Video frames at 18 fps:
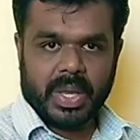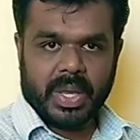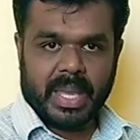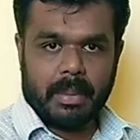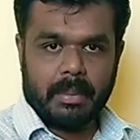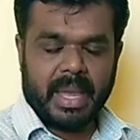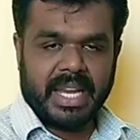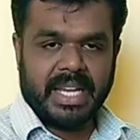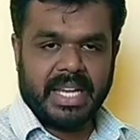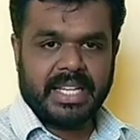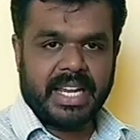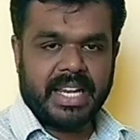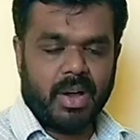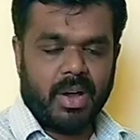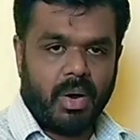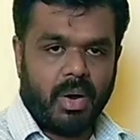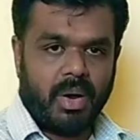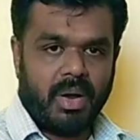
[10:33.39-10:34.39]
He
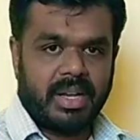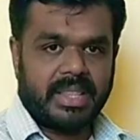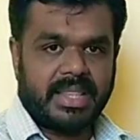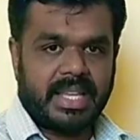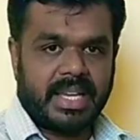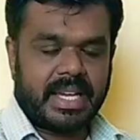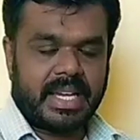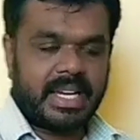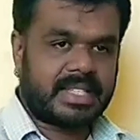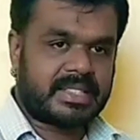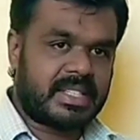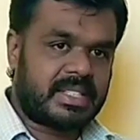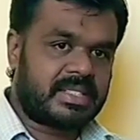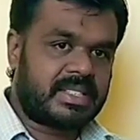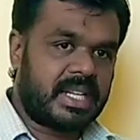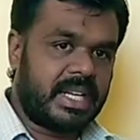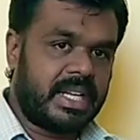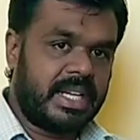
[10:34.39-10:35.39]
maintain all the
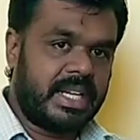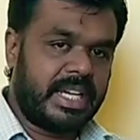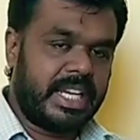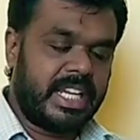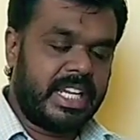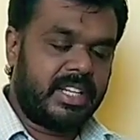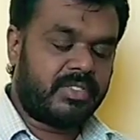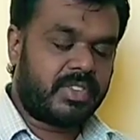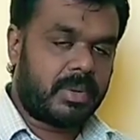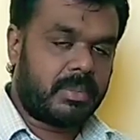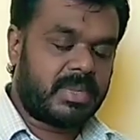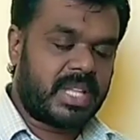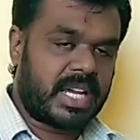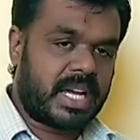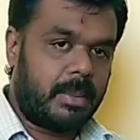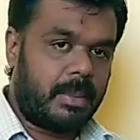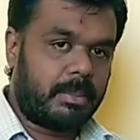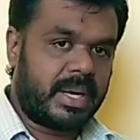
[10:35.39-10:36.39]
necessary need from
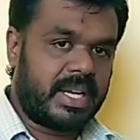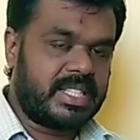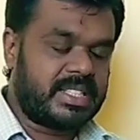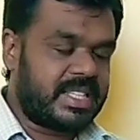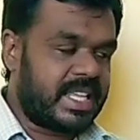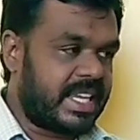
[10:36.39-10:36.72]
the companies.